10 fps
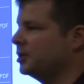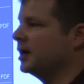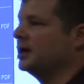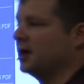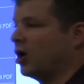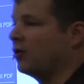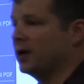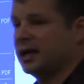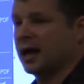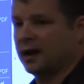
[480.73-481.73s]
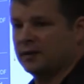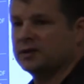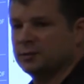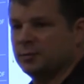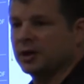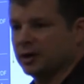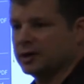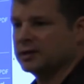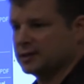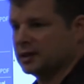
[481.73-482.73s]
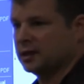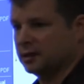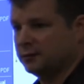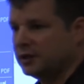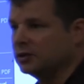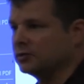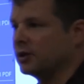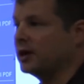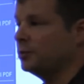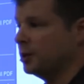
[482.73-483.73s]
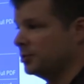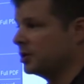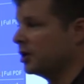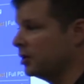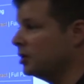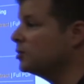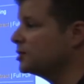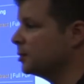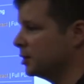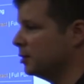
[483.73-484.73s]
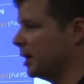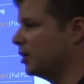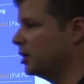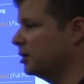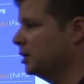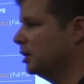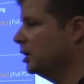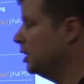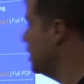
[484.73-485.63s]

that already have experience in the field, right? The people that already know something about it. And